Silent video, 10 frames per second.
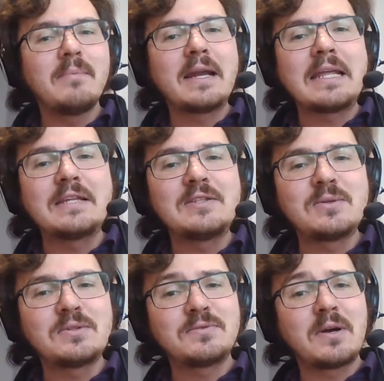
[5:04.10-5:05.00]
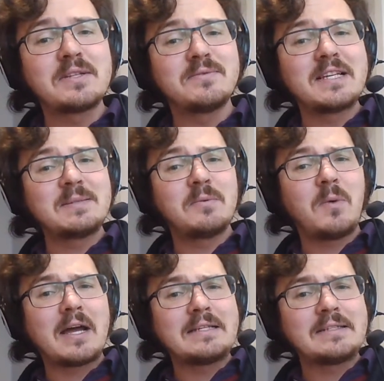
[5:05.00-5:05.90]
money into as far as
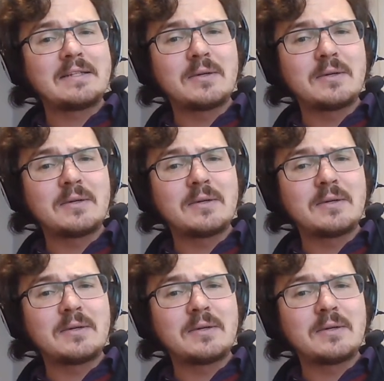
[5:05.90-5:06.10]
investment wise.